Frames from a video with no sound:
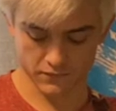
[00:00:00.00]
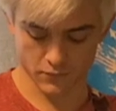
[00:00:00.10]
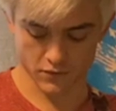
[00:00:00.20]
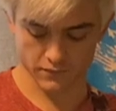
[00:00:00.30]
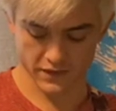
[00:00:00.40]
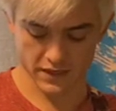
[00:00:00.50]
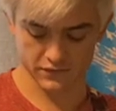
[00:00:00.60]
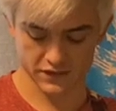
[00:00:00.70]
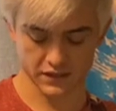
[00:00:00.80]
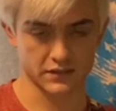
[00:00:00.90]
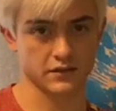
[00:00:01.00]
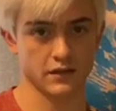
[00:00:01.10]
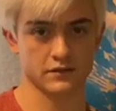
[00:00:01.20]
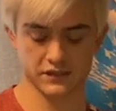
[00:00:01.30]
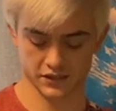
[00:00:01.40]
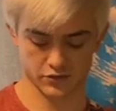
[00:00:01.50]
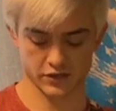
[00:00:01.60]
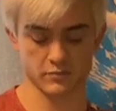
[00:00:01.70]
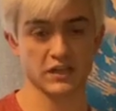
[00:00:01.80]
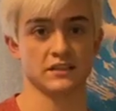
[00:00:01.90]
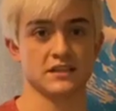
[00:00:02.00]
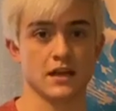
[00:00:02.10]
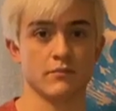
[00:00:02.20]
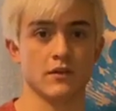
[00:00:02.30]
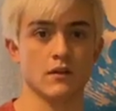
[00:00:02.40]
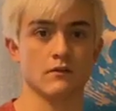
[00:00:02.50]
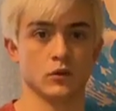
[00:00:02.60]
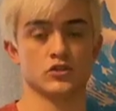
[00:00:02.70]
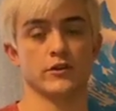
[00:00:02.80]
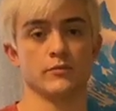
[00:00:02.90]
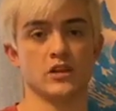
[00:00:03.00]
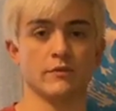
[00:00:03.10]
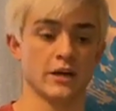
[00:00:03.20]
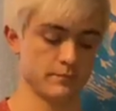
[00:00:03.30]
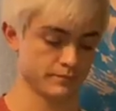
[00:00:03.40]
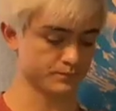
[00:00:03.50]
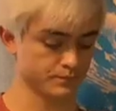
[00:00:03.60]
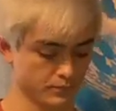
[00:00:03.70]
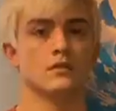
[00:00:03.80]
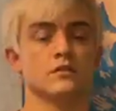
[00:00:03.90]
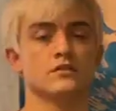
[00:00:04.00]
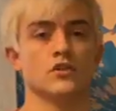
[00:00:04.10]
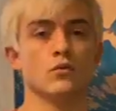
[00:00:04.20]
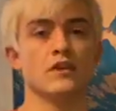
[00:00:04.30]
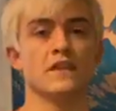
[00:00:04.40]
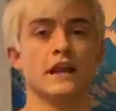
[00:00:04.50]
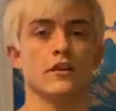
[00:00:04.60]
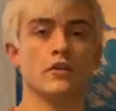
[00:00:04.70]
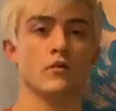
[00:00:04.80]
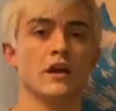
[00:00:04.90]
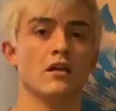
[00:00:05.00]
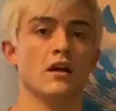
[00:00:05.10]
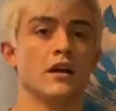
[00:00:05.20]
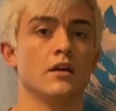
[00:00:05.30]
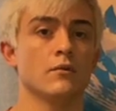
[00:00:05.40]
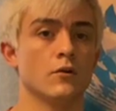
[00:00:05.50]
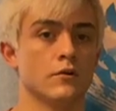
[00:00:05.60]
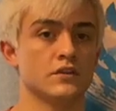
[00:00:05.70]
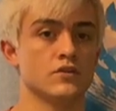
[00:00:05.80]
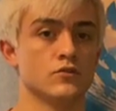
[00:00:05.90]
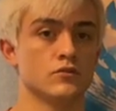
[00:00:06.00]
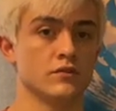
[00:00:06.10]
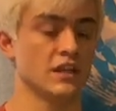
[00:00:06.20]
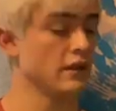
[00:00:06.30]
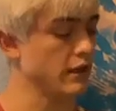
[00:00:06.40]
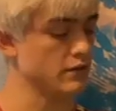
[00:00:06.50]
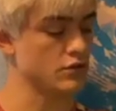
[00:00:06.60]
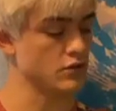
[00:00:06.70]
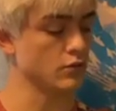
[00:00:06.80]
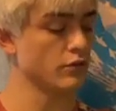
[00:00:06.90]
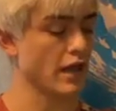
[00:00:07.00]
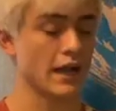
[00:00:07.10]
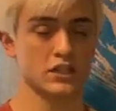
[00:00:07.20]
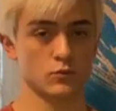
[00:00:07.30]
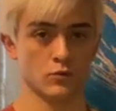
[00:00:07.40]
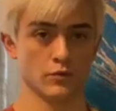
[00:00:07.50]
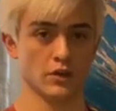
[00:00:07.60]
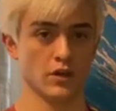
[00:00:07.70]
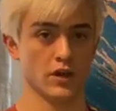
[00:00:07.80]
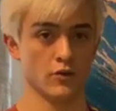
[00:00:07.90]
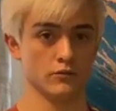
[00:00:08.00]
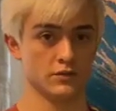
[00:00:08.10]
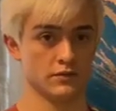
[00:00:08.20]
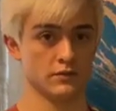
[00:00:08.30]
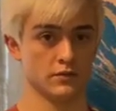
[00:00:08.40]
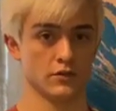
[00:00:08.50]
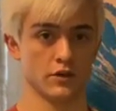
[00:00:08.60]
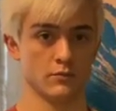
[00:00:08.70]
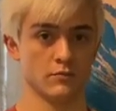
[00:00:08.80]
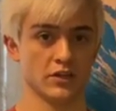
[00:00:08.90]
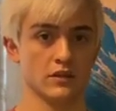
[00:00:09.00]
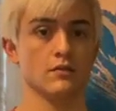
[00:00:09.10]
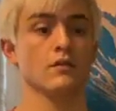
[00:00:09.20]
4, 5, 6. Okay, 6th string being the top, 1st string being the bottom. So with that out of the way, I'm going to get into the actual notes you're going to be playing.